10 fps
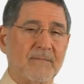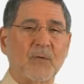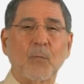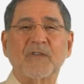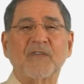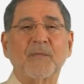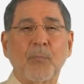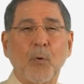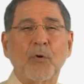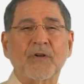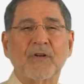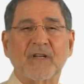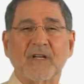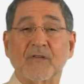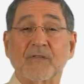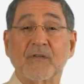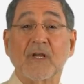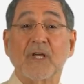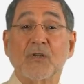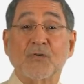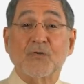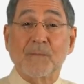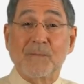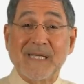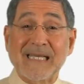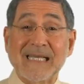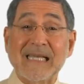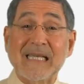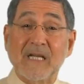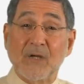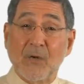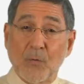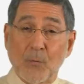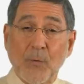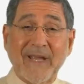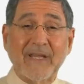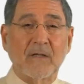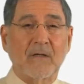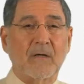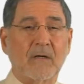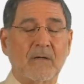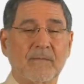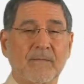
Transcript: But what's important is to be regular.